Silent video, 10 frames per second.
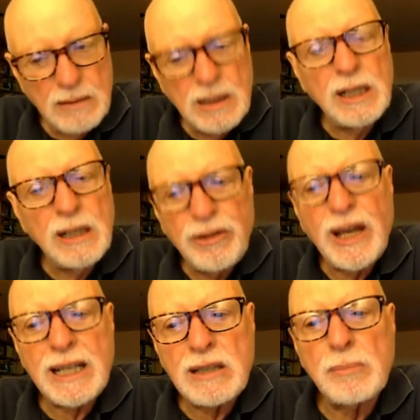in
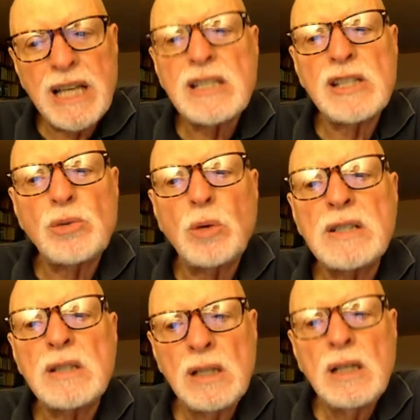effect, the message
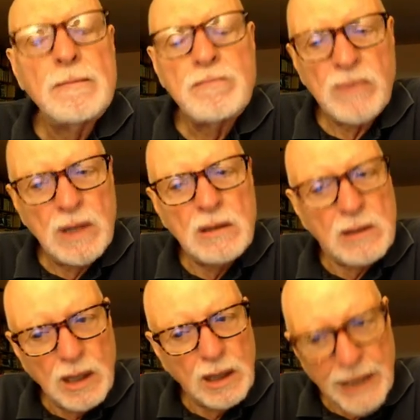was
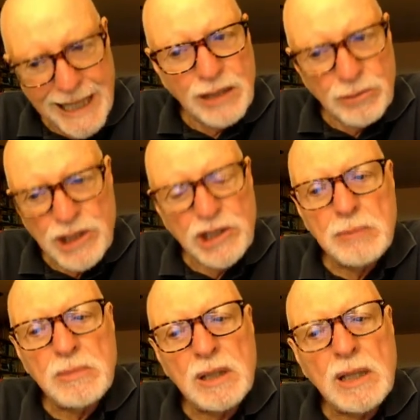the Lenin
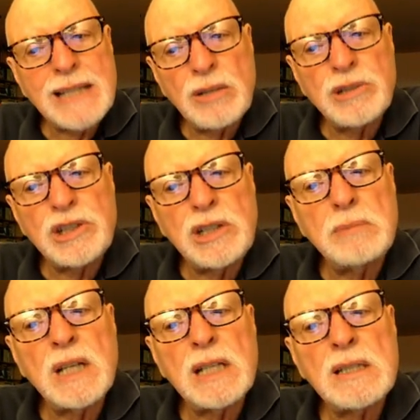regime, that's a
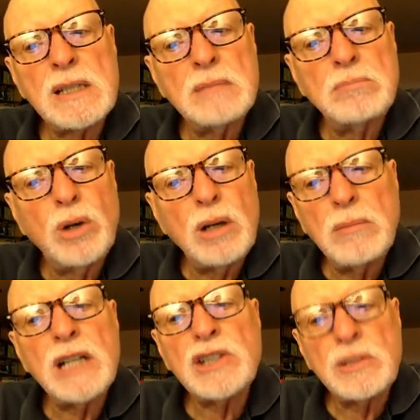regime that's uh,
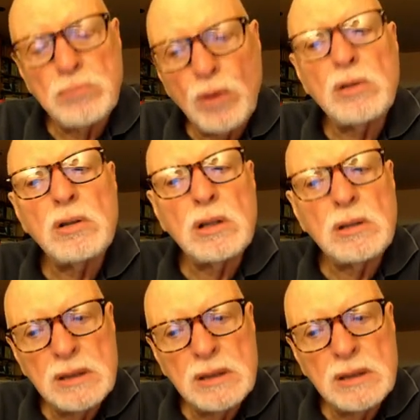much more